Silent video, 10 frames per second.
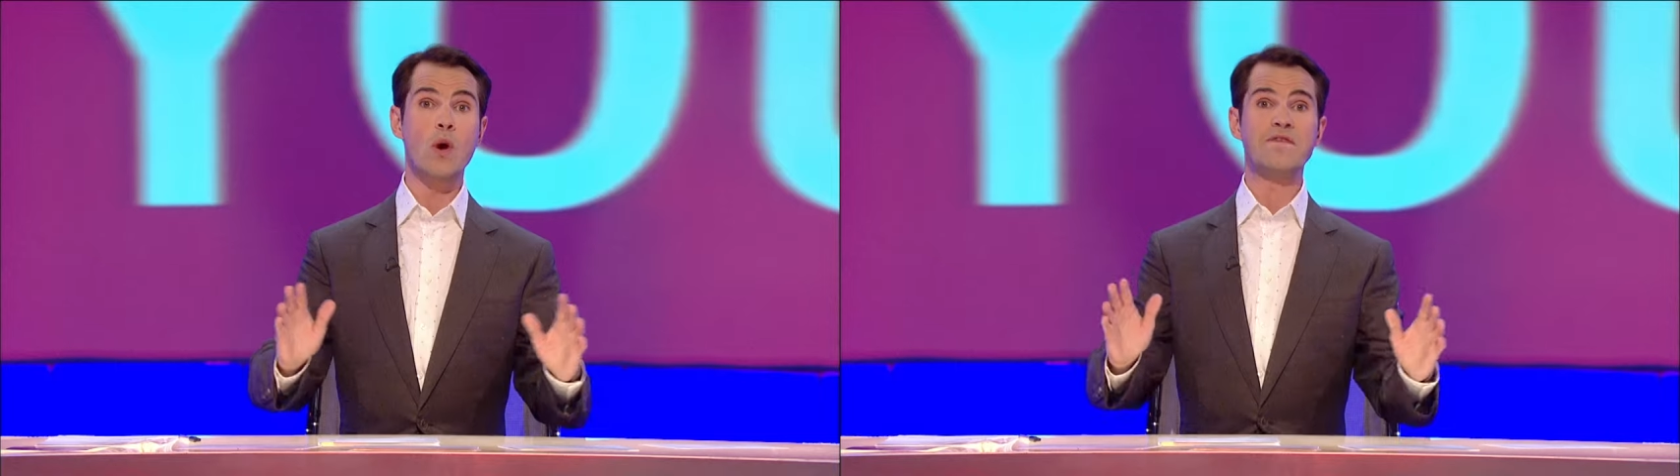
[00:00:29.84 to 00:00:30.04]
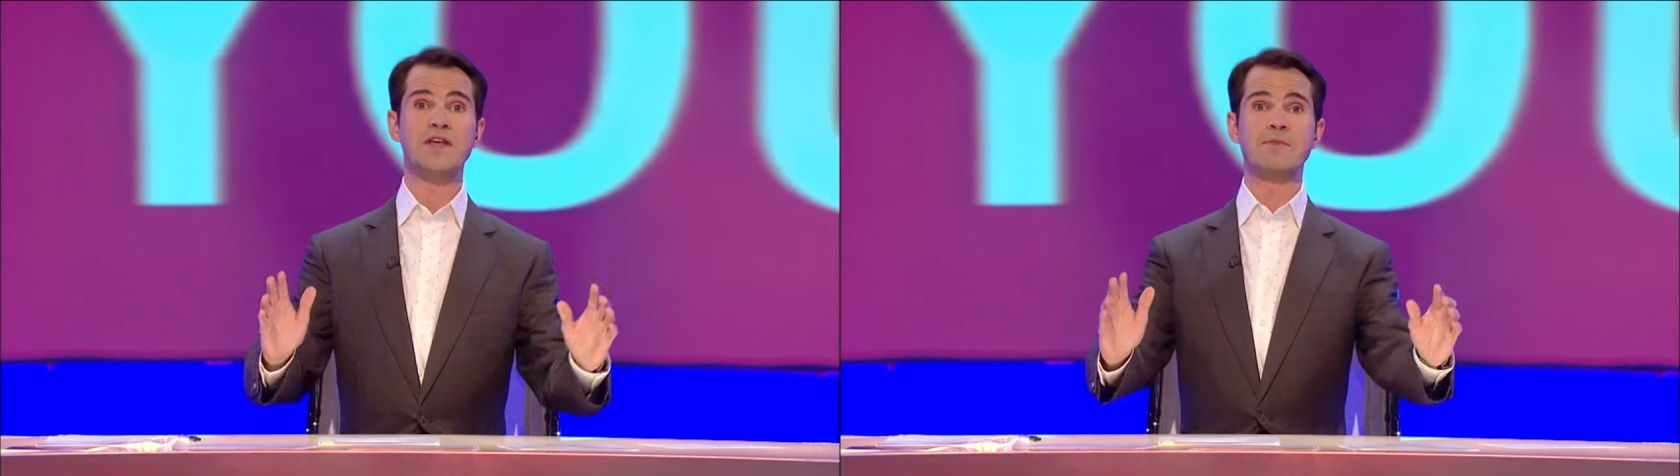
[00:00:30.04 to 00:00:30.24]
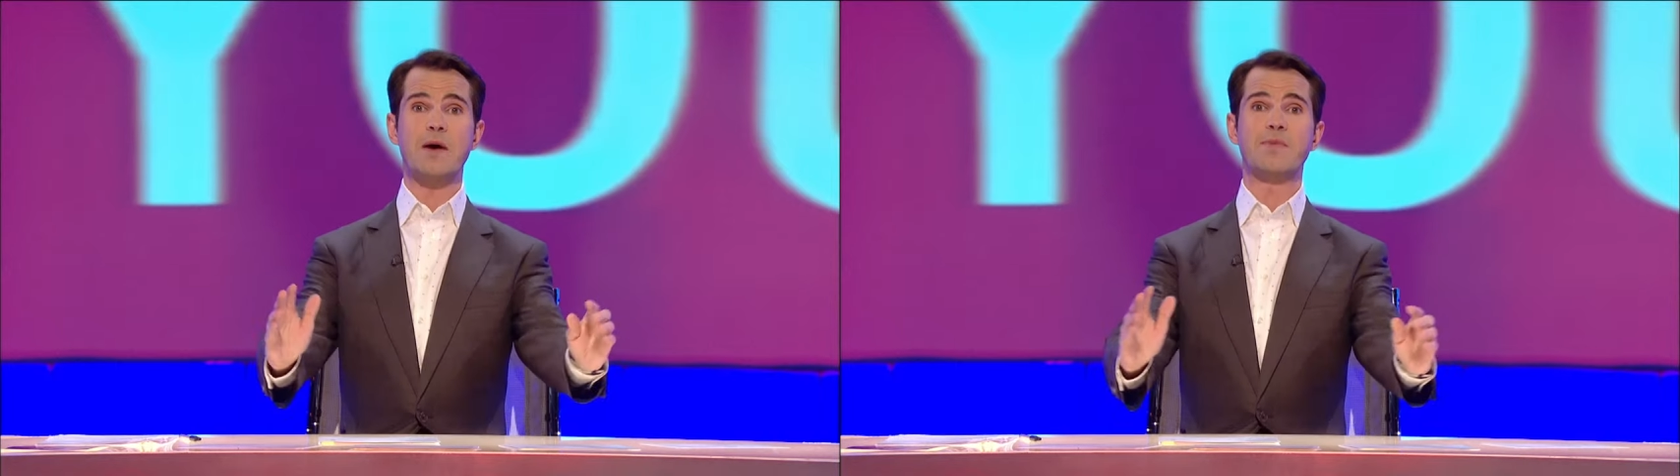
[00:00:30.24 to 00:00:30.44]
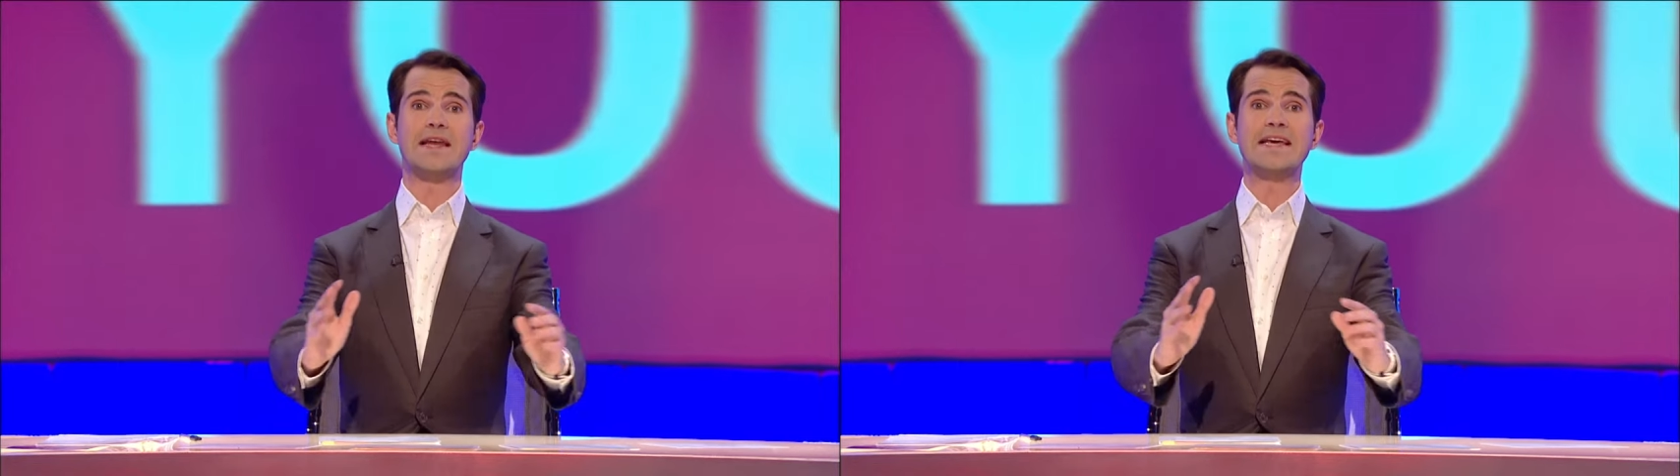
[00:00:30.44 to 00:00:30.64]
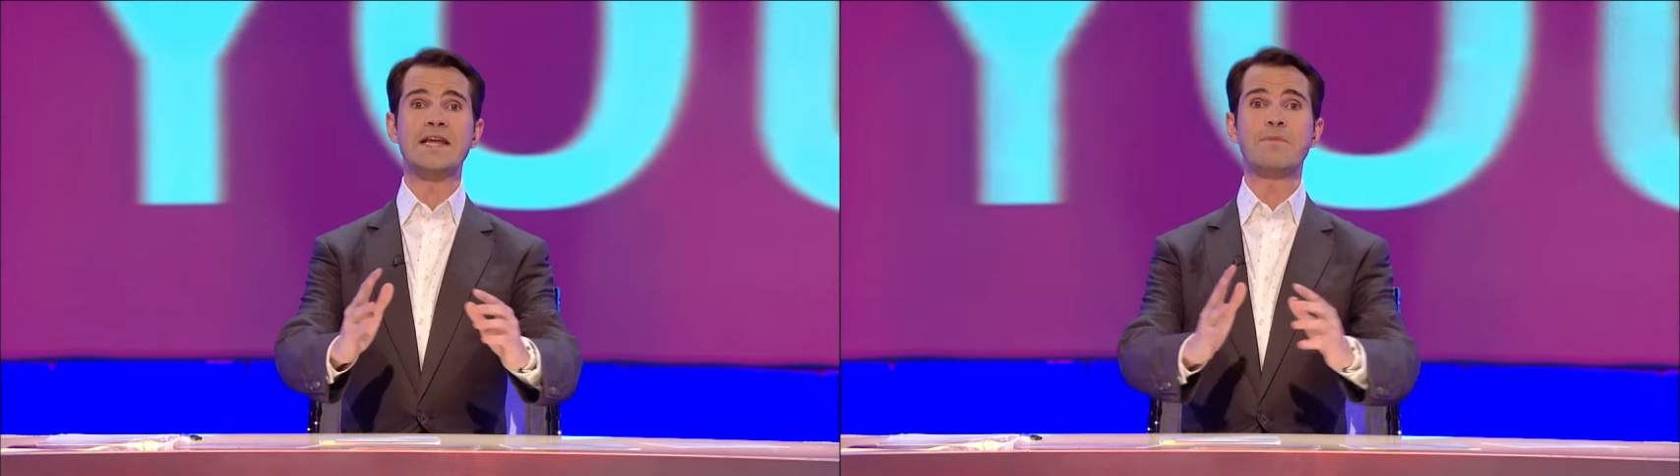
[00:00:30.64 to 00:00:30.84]
We've teamed up with
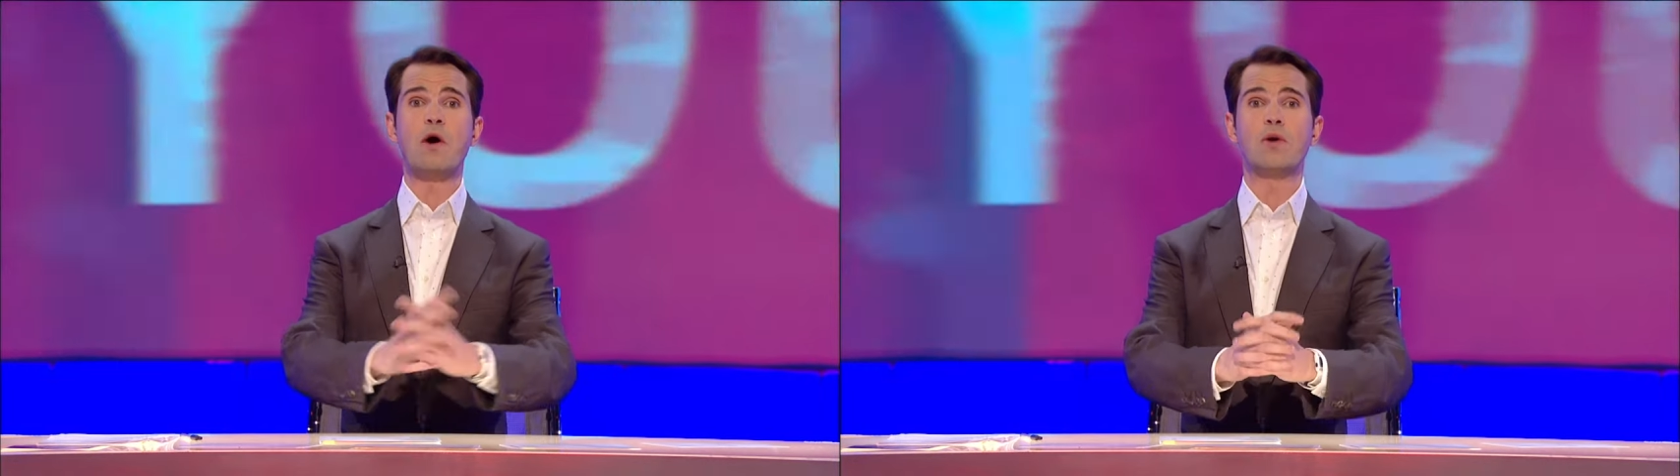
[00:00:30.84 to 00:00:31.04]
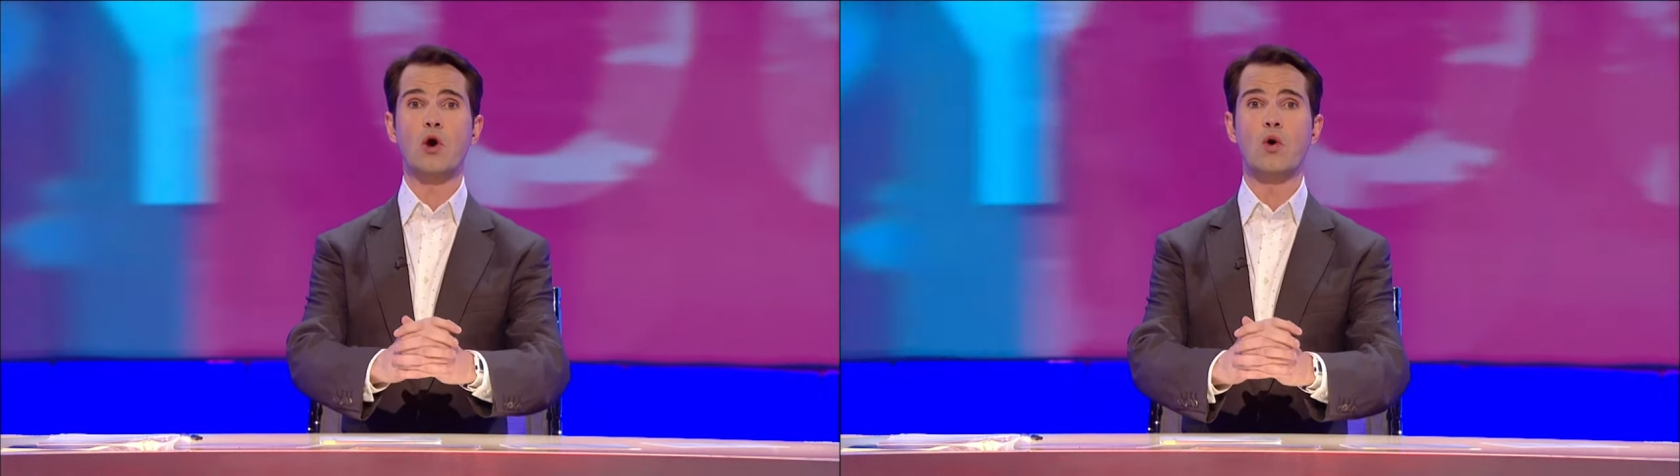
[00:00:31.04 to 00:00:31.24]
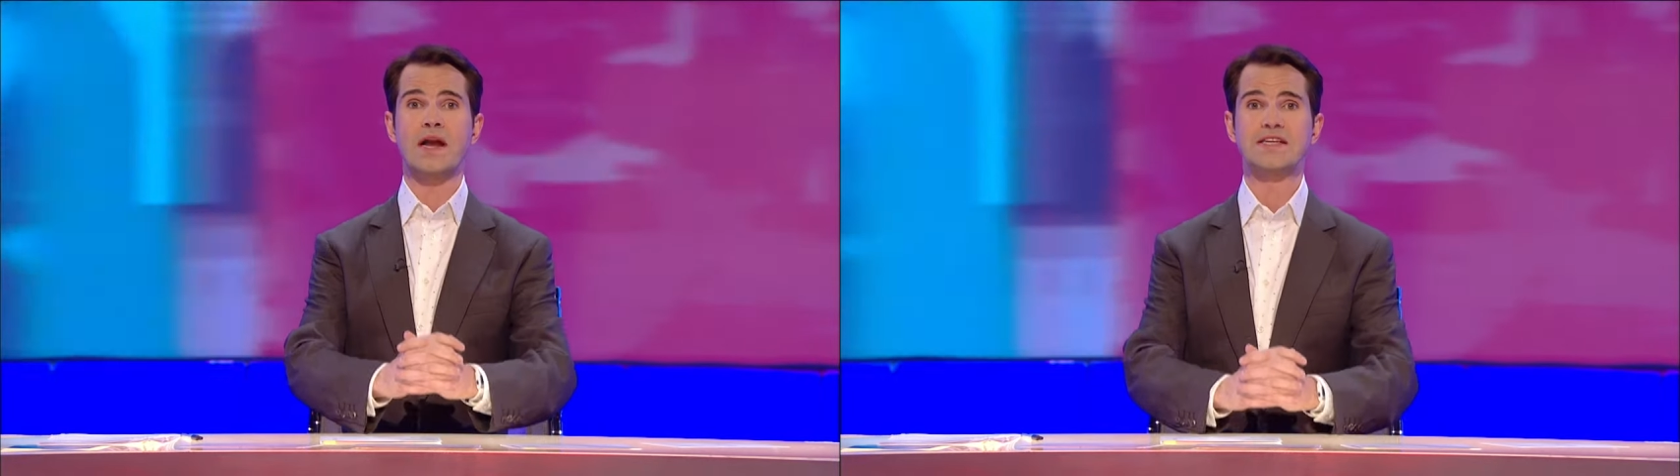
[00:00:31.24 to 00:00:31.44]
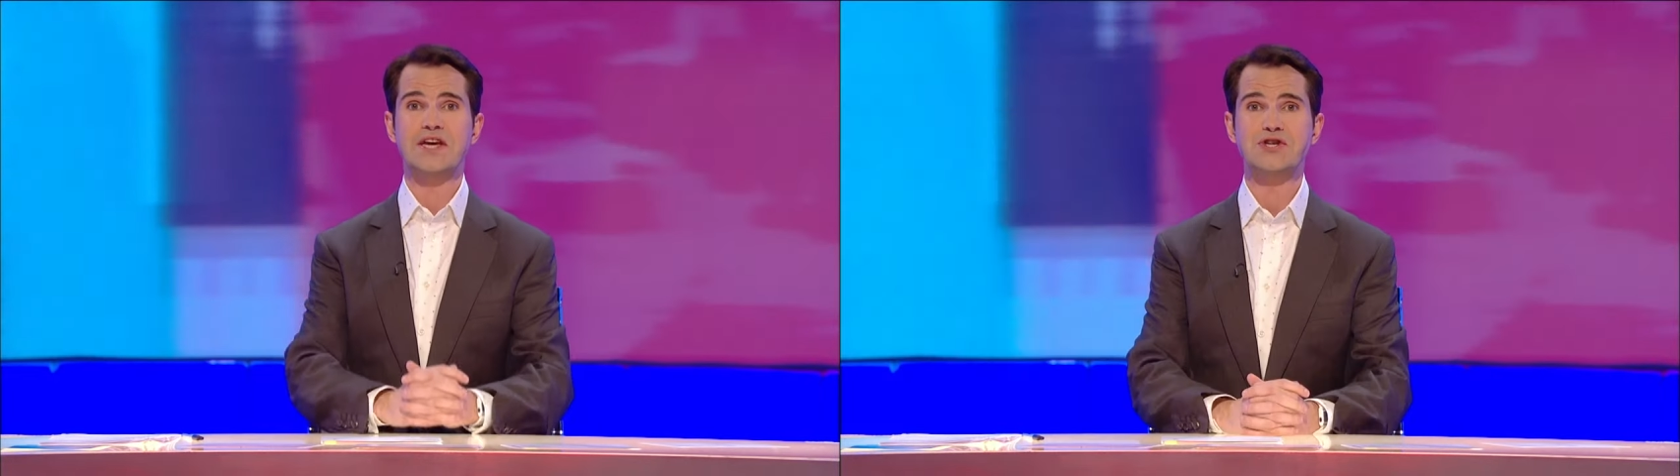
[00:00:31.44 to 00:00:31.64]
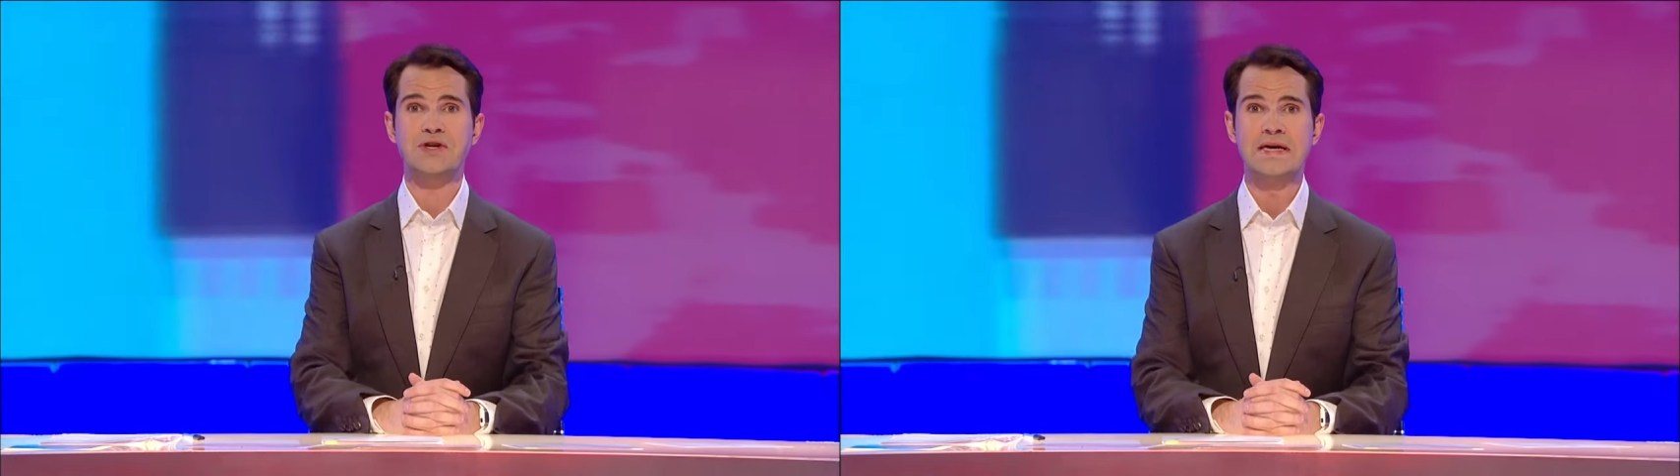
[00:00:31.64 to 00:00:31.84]
a leading polling
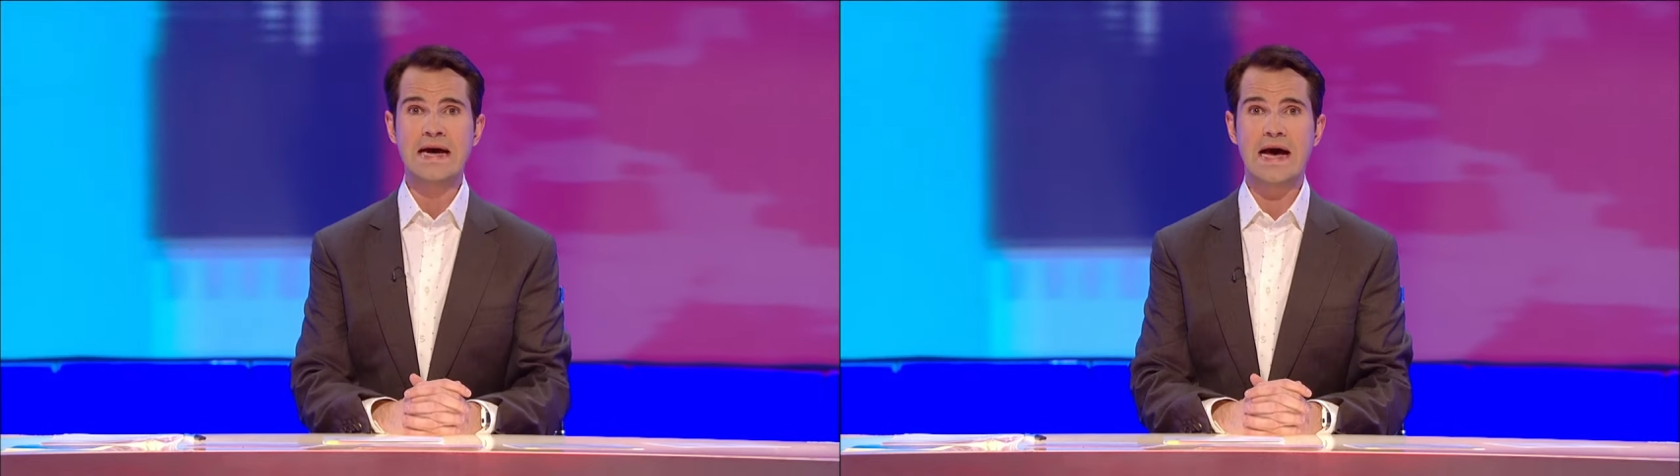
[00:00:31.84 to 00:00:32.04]
organisation